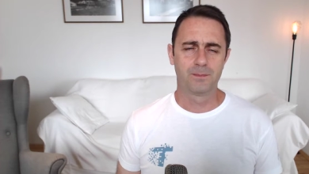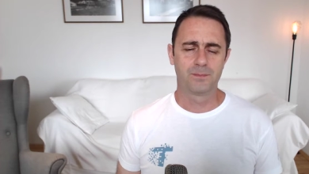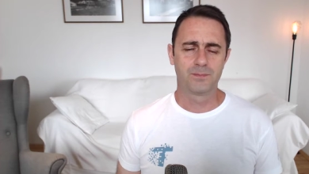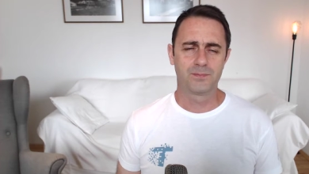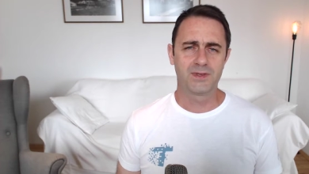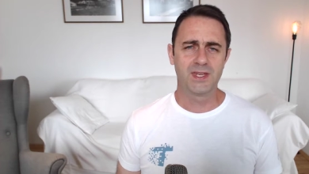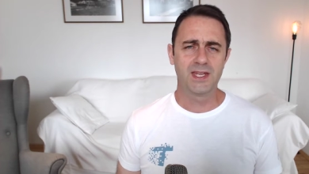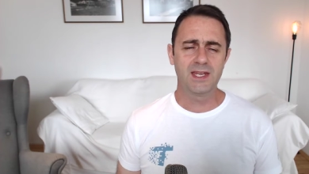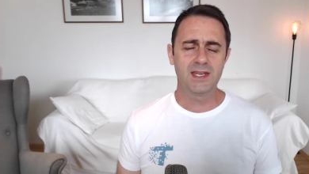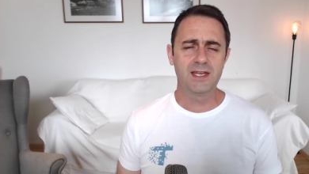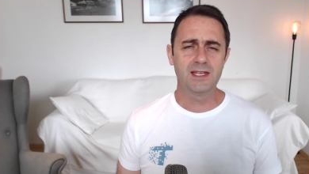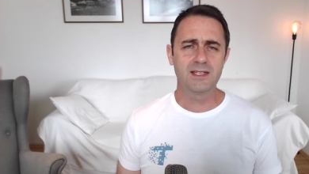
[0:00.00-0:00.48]

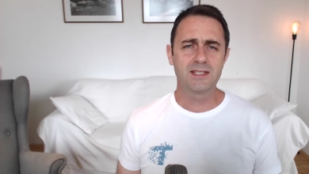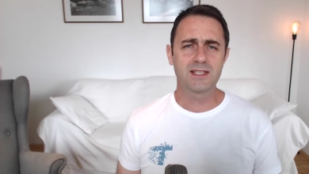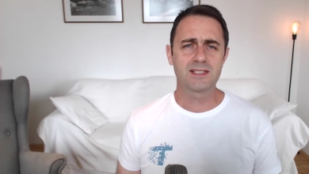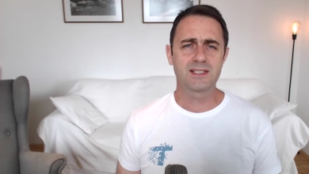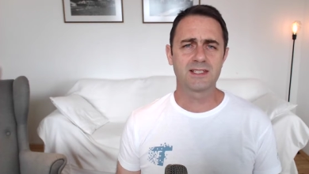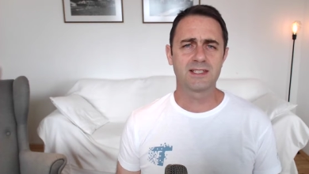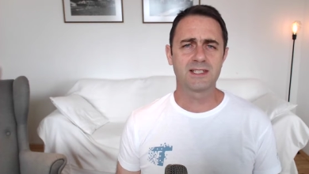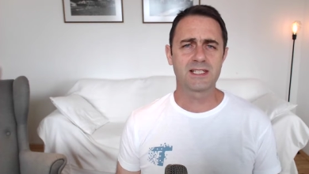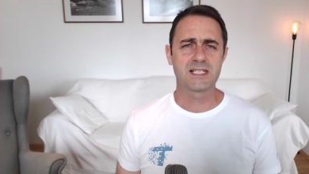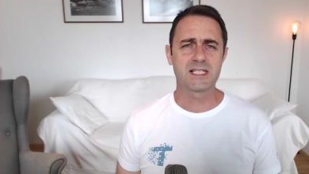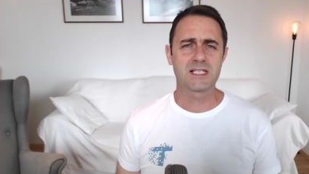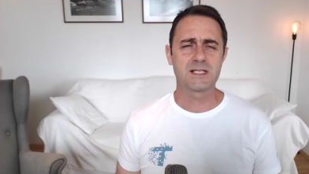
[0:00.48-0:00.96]
take it as
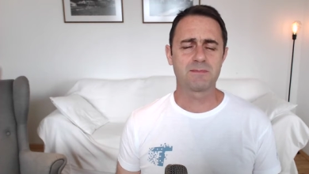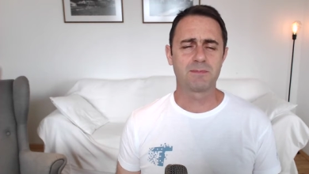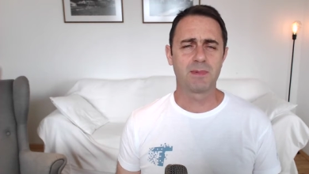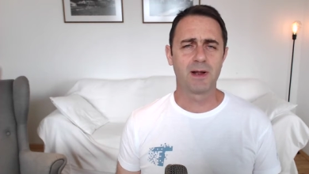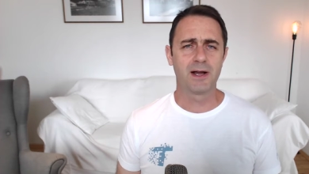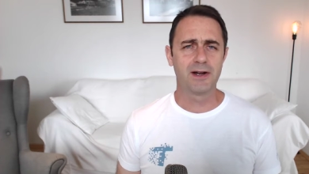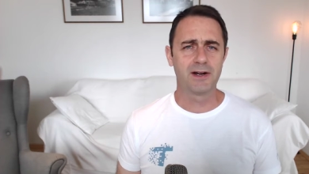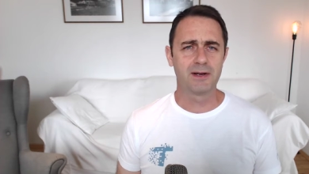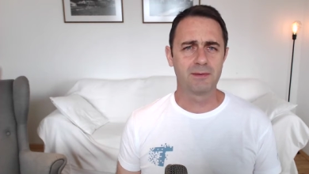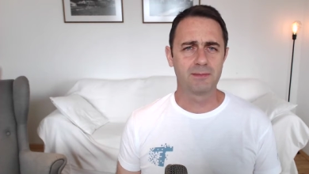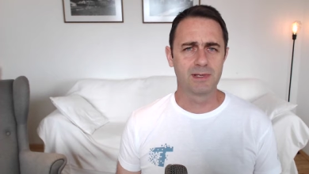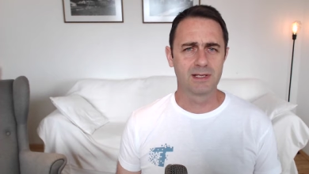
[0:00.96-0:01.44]
an
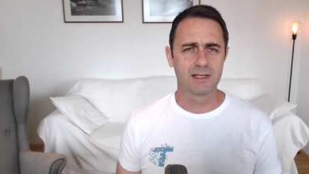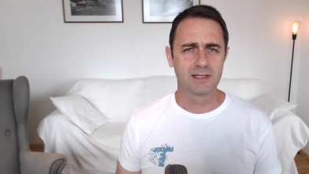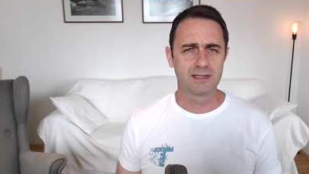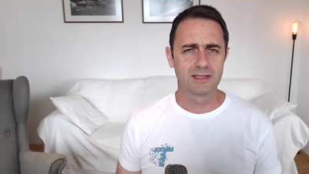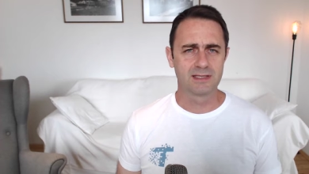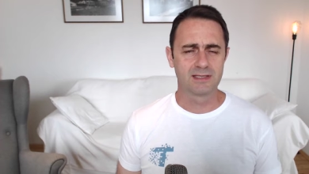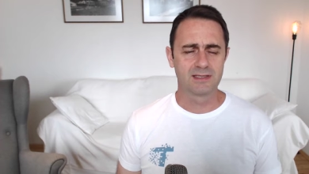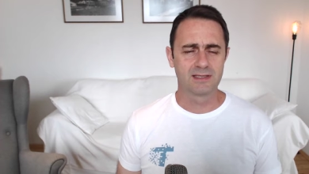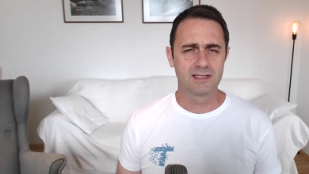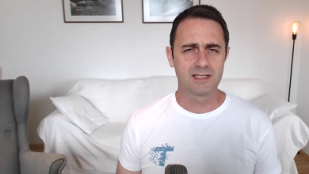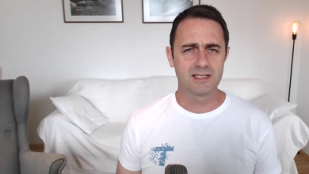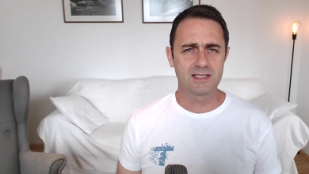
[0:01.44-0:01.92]

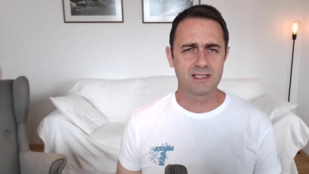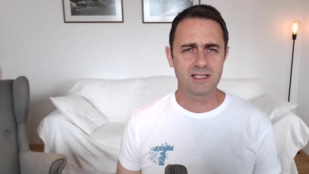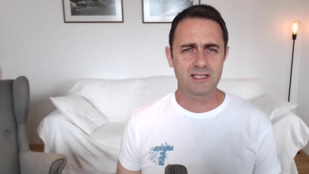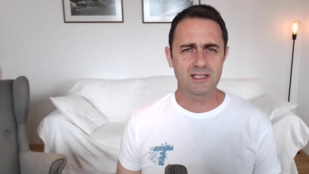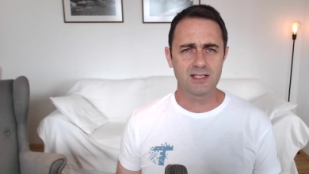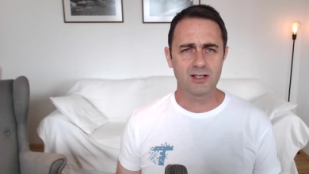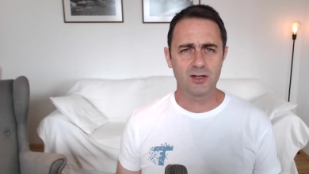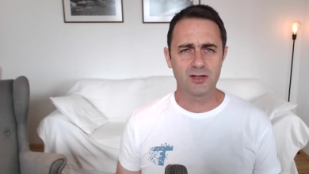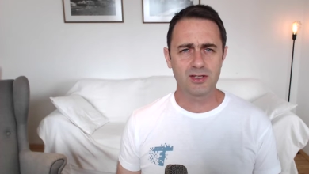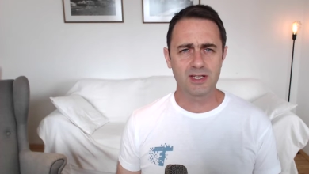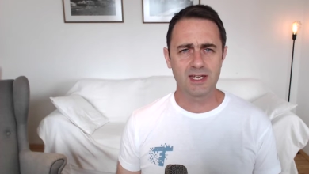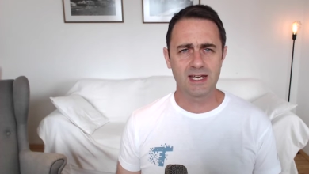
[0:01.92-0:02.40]
experiment. This is
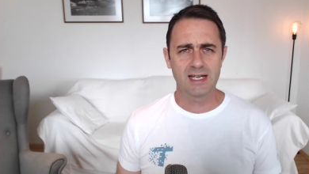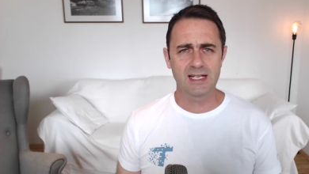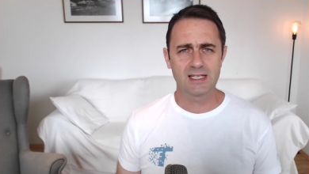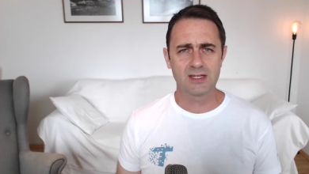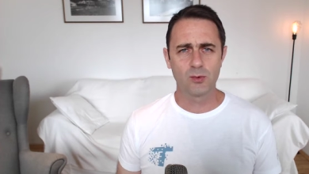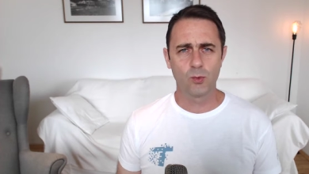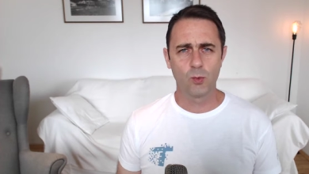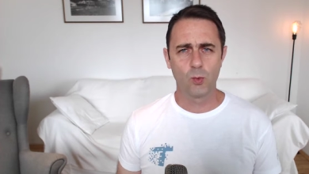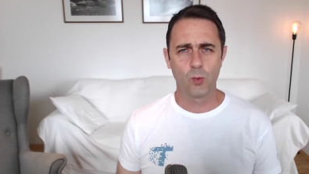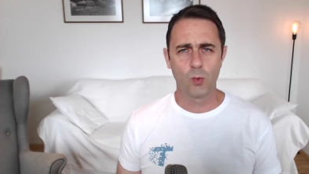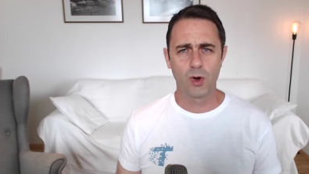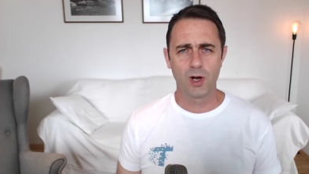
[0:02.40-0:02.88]
not
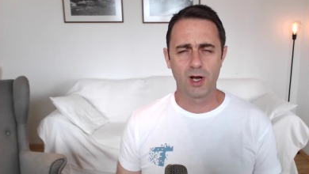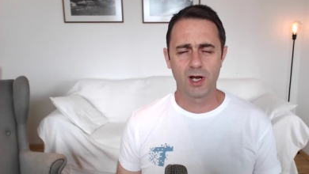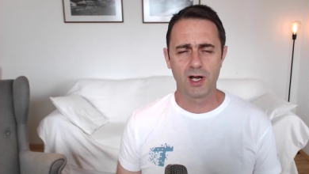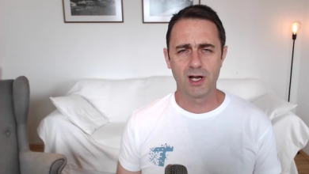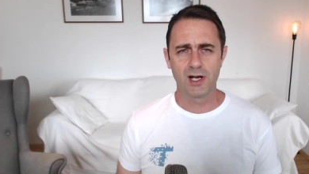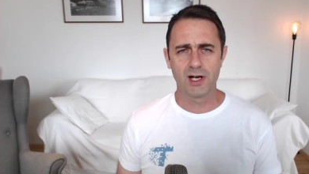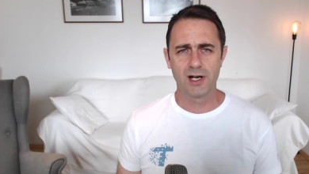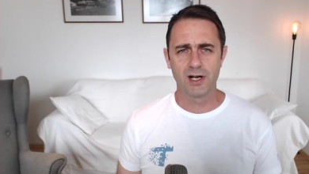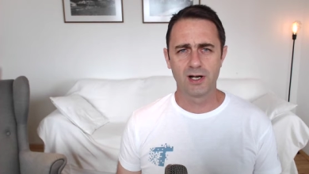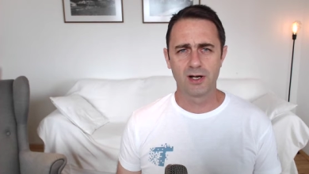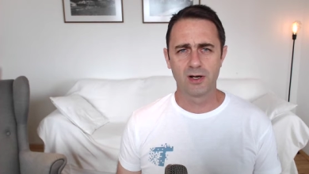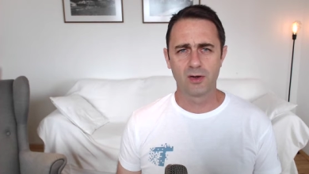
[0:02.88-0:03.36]
yet
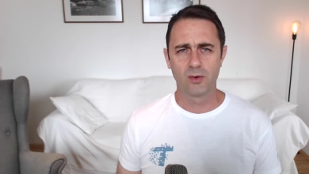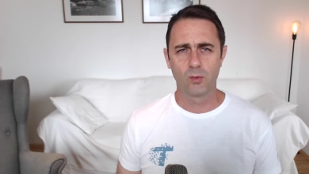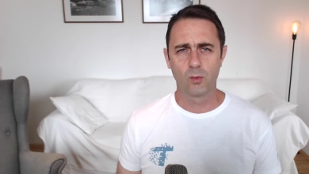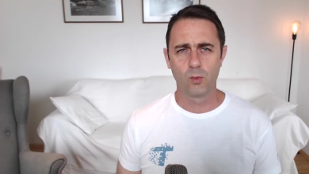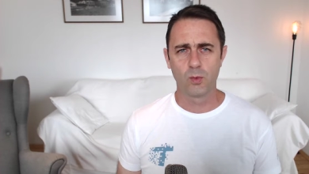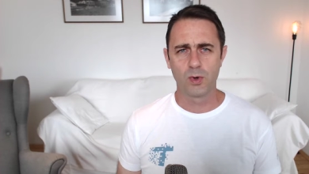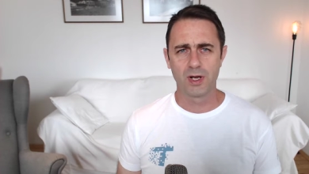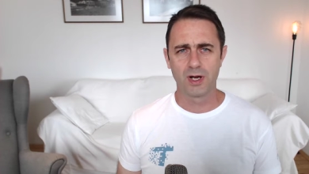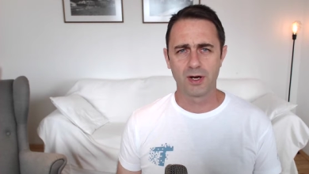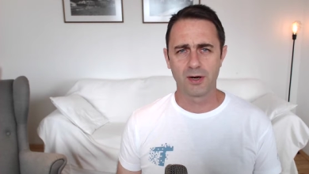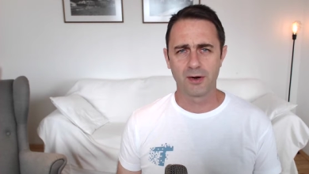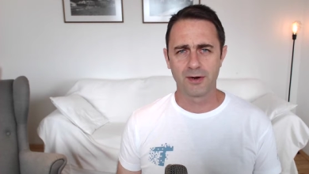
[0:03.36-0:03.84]
where
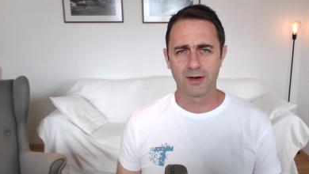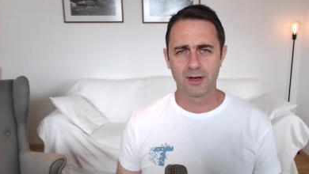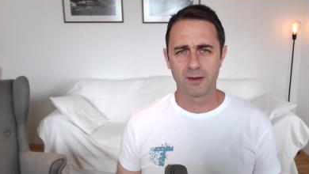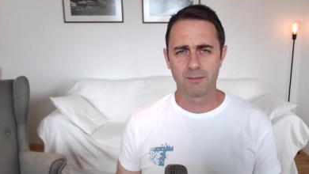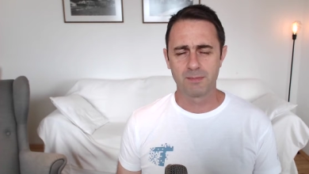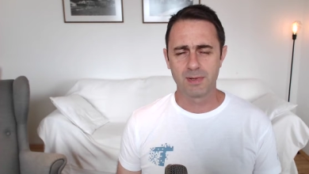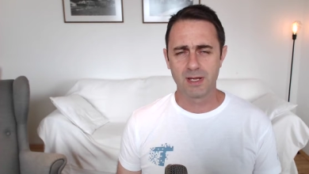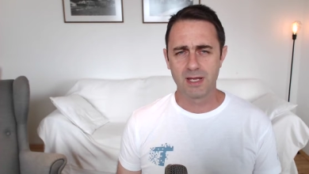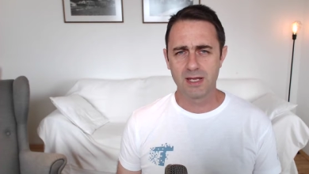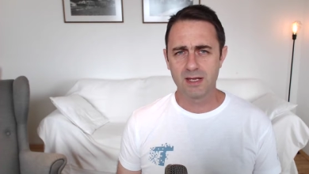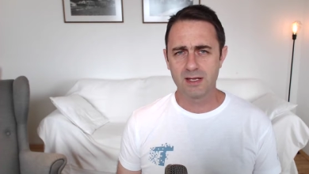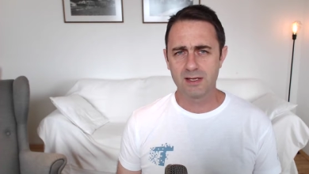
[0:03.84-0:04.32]
we are gonna
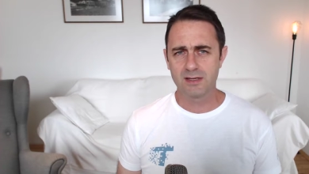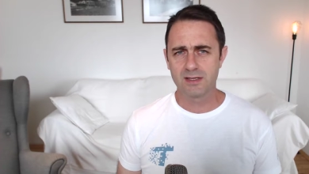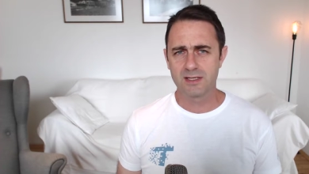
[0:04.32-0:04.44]
be.